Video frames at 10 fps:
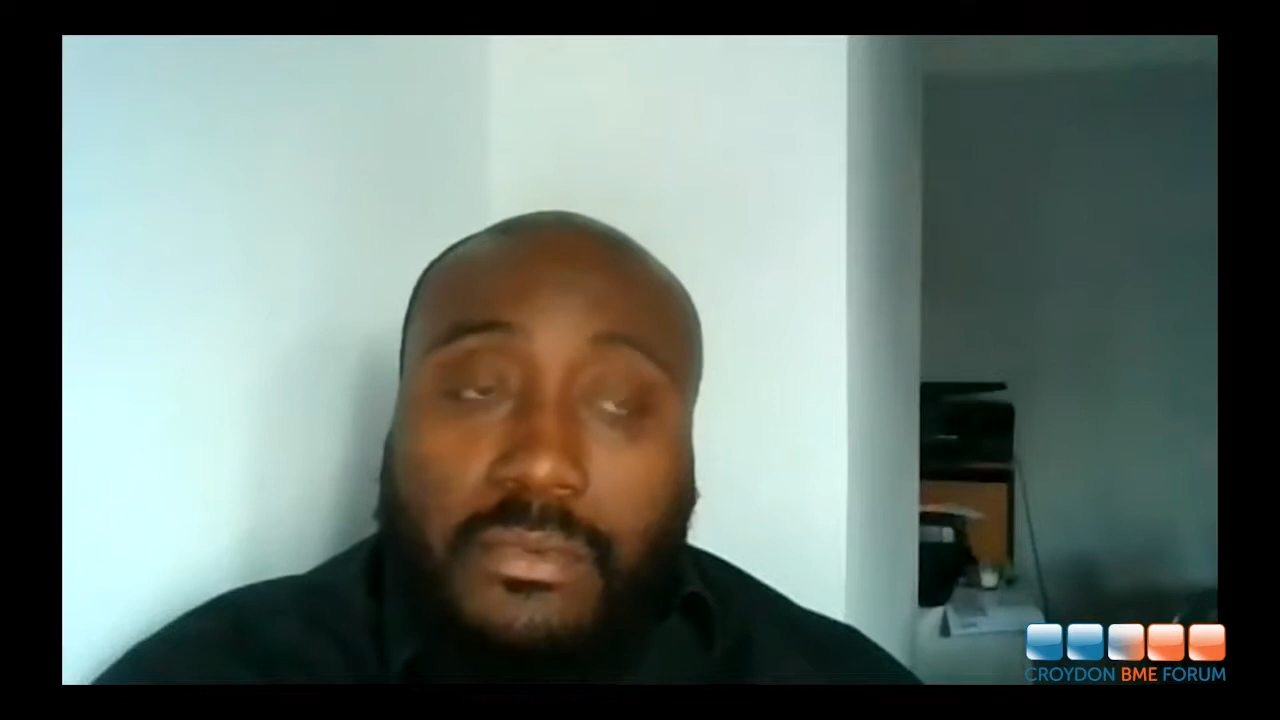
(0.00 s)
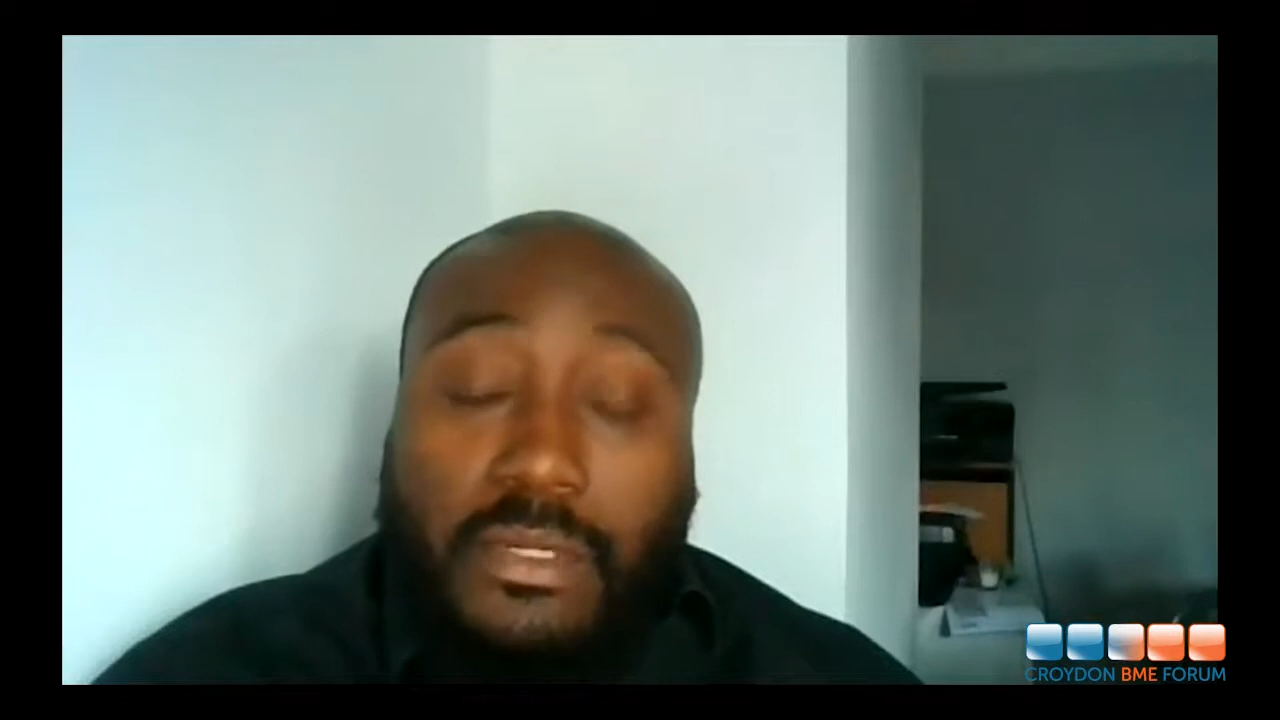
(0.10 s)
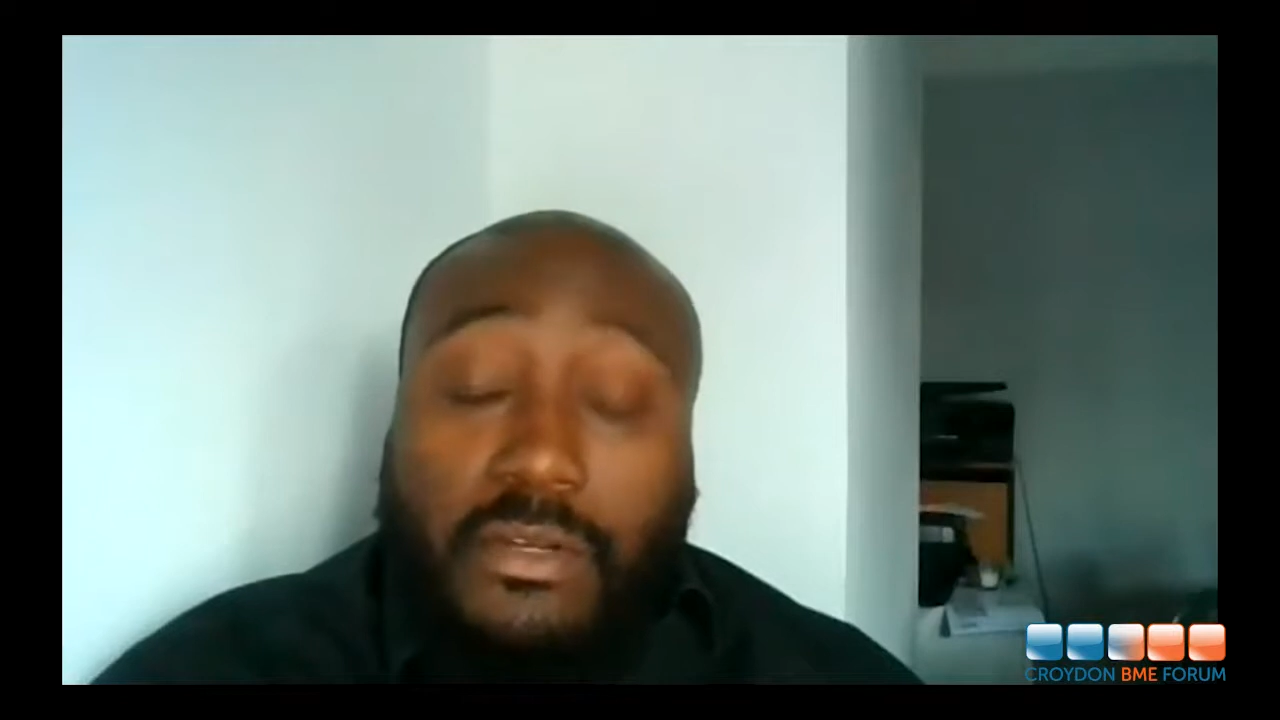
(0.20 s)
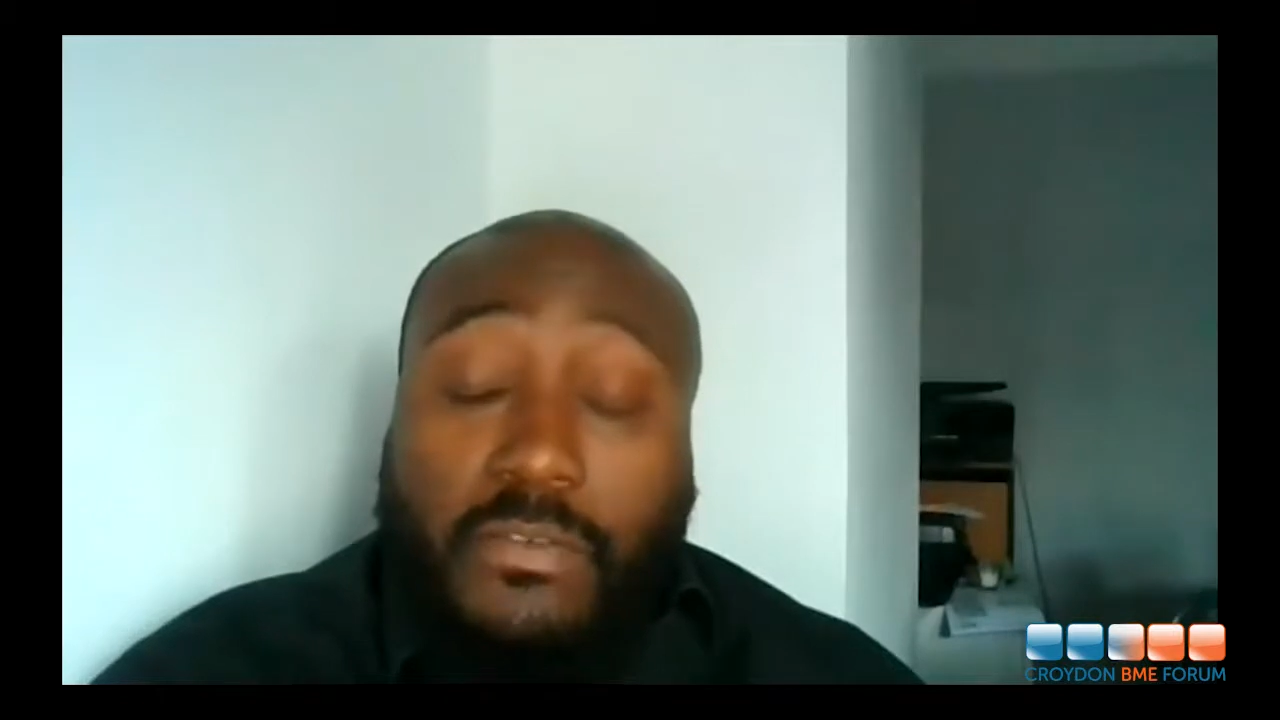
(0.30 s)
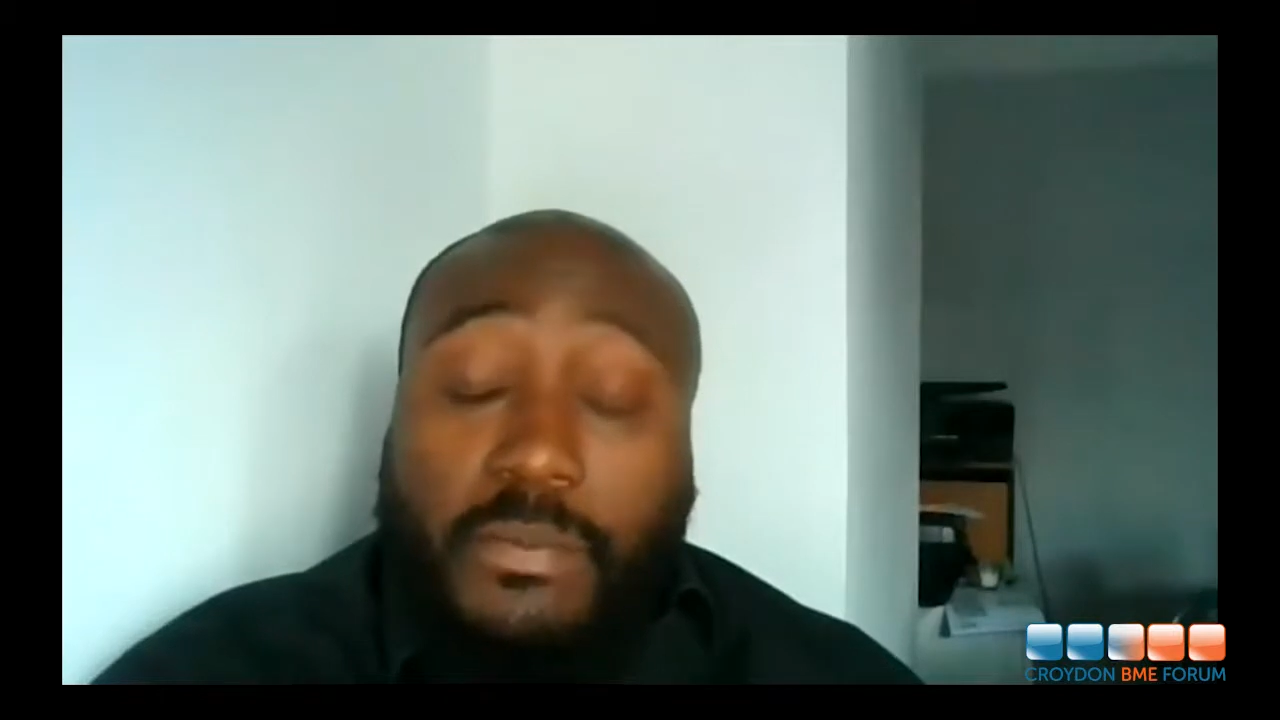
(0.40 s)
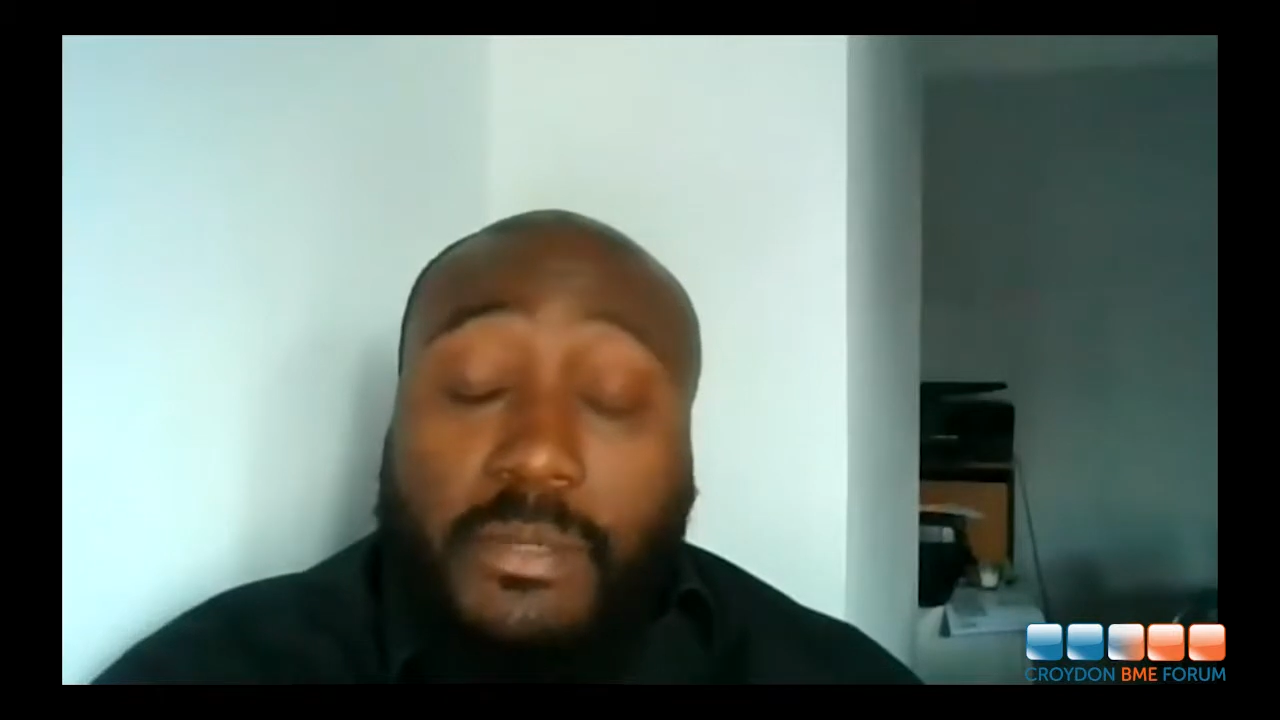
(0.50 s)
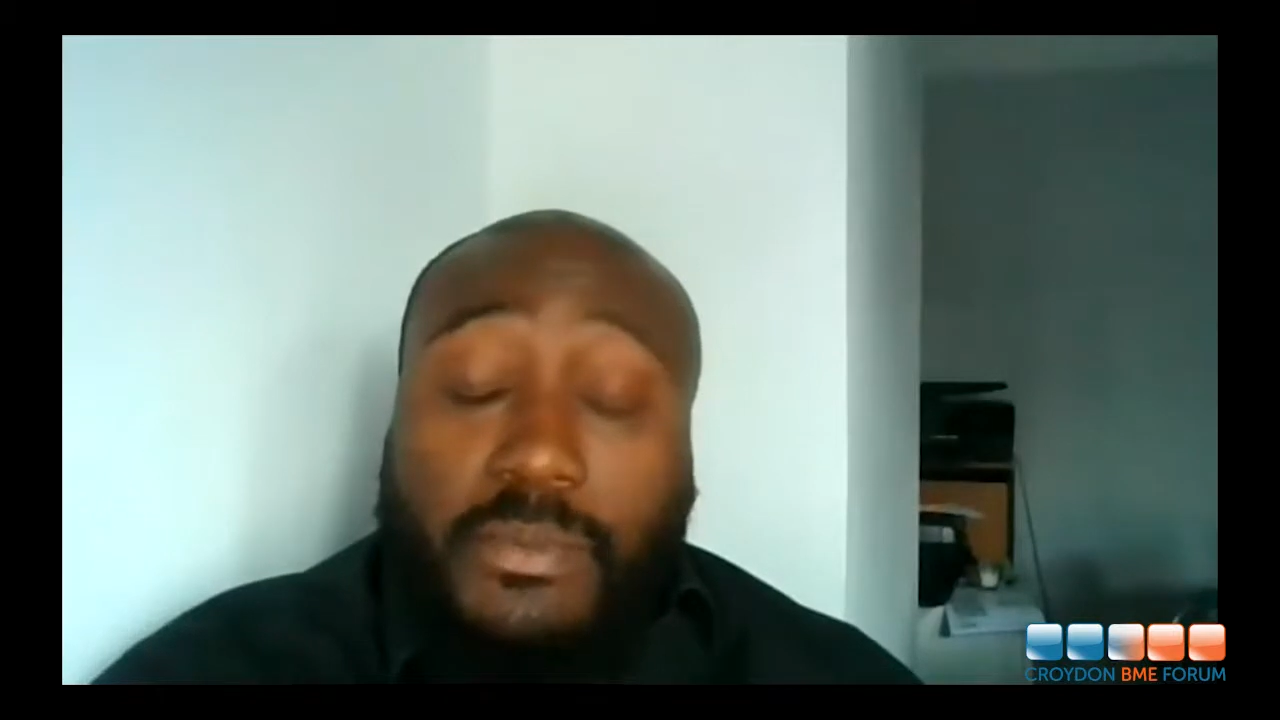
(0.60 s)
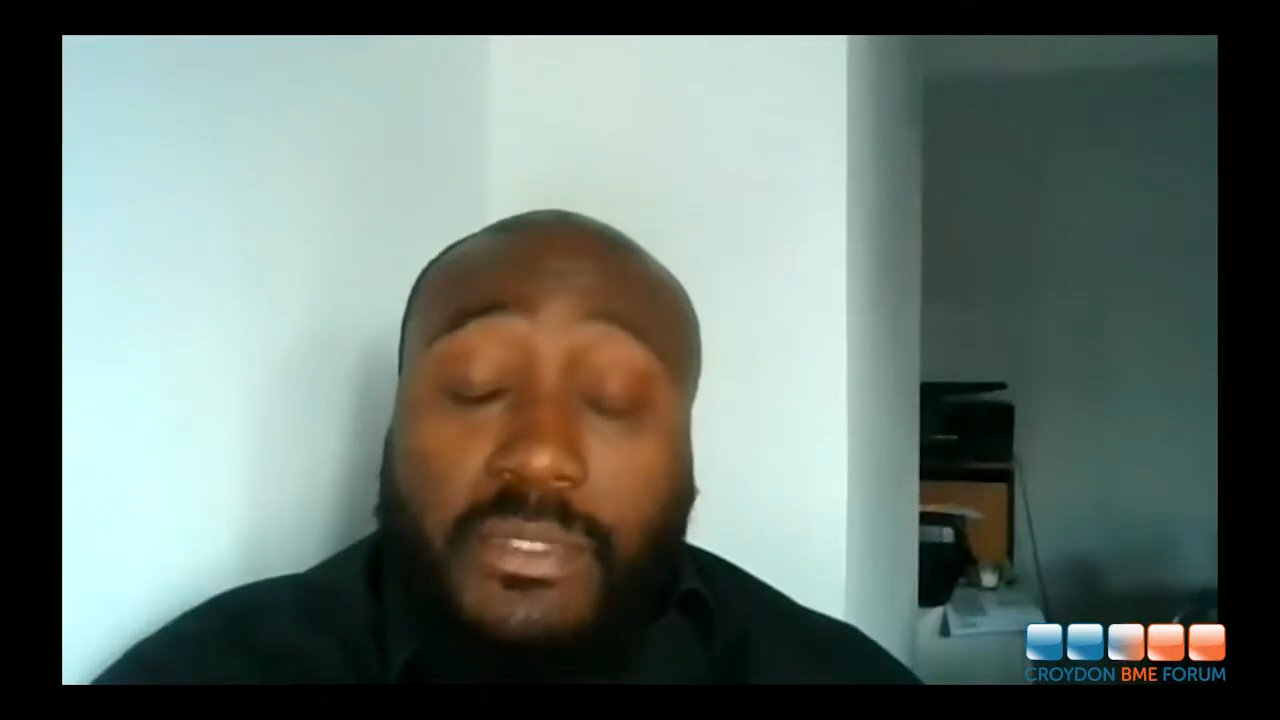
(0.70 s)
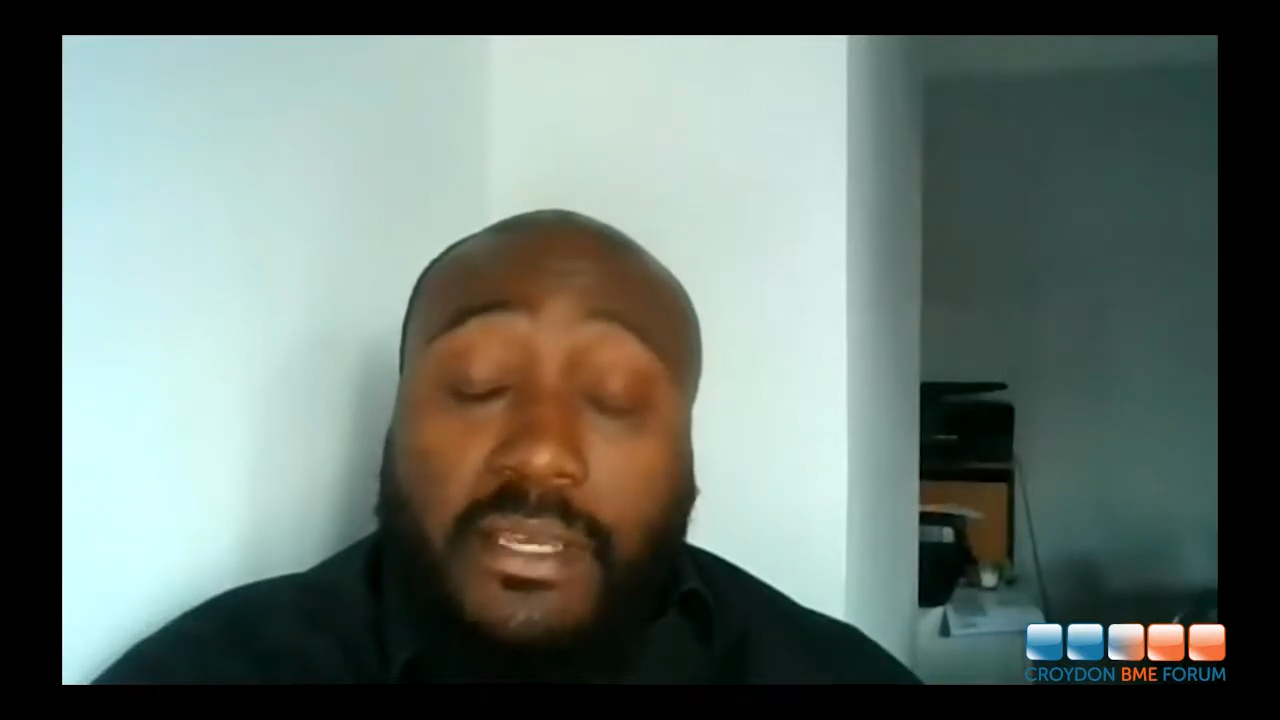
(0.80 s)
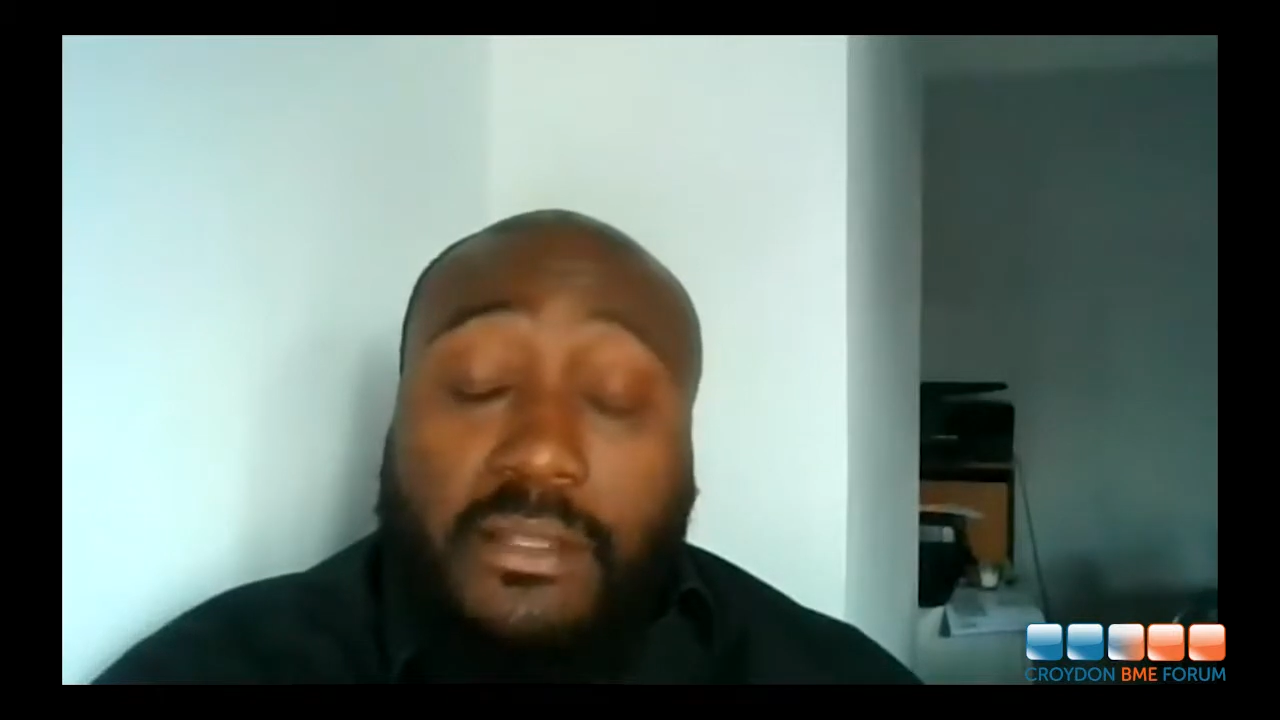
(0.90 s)
a lot of
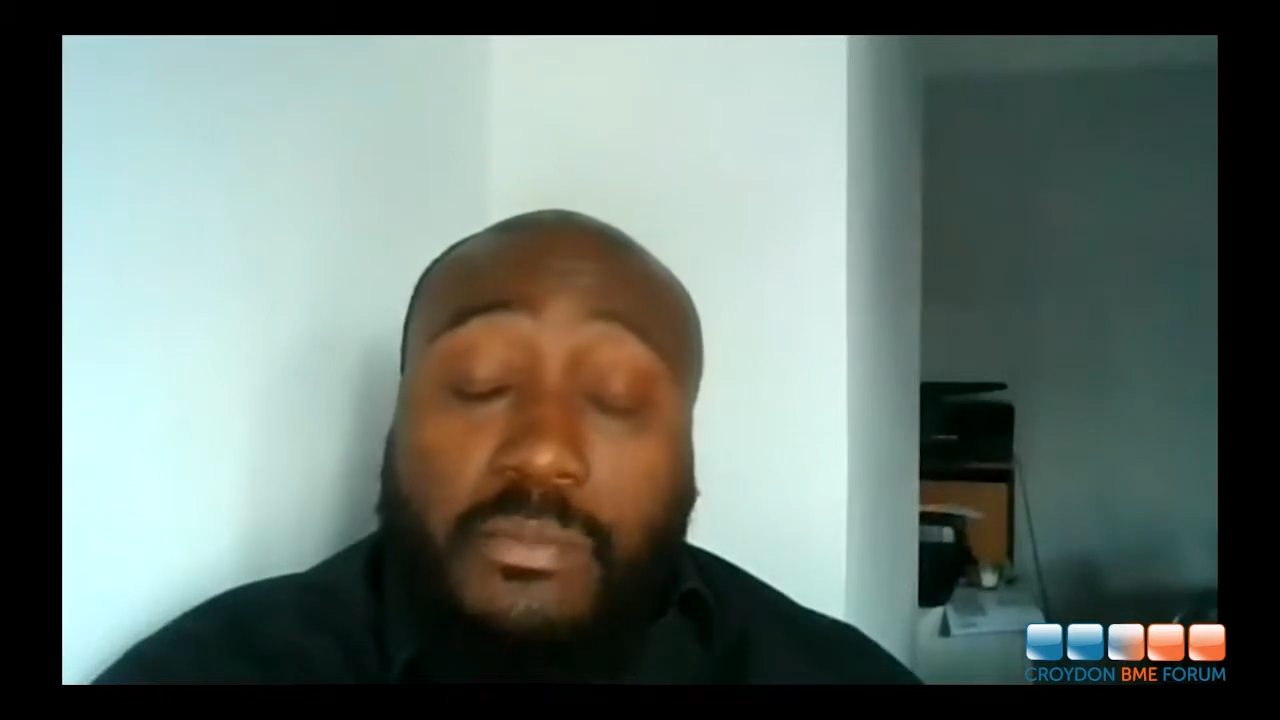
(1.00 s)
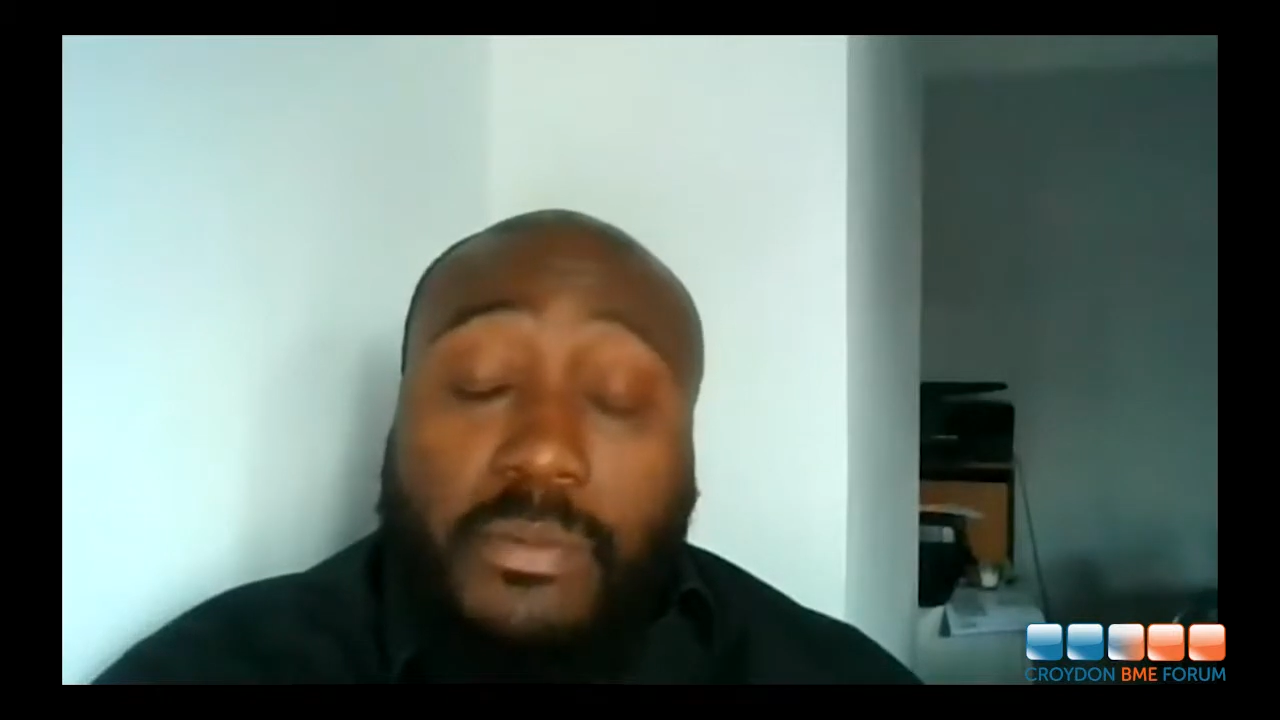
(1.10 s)
people to get on the